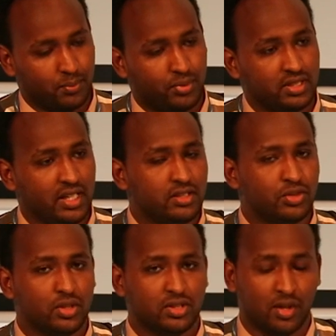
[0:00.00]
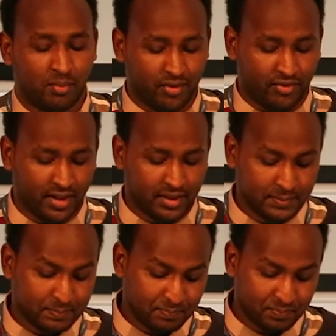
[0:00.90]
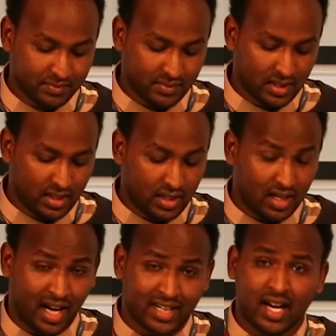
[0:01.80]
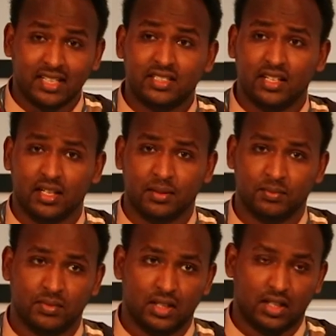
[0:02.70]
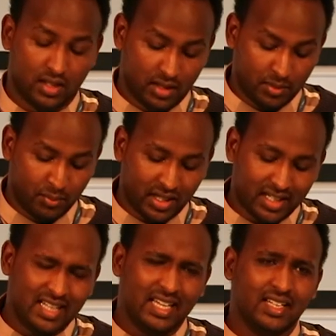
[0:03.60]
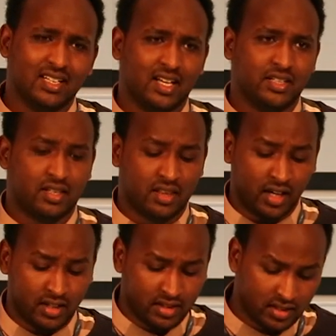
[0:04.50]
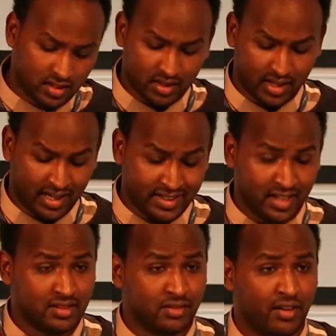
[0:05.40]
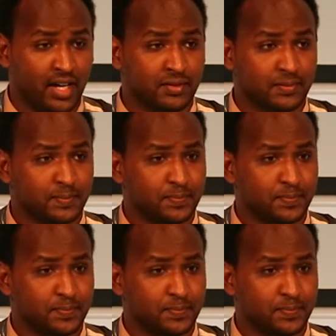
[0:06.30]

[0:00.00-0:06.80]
proceeds to assault my friend. I can't see him, but I can hear the large thud against the van.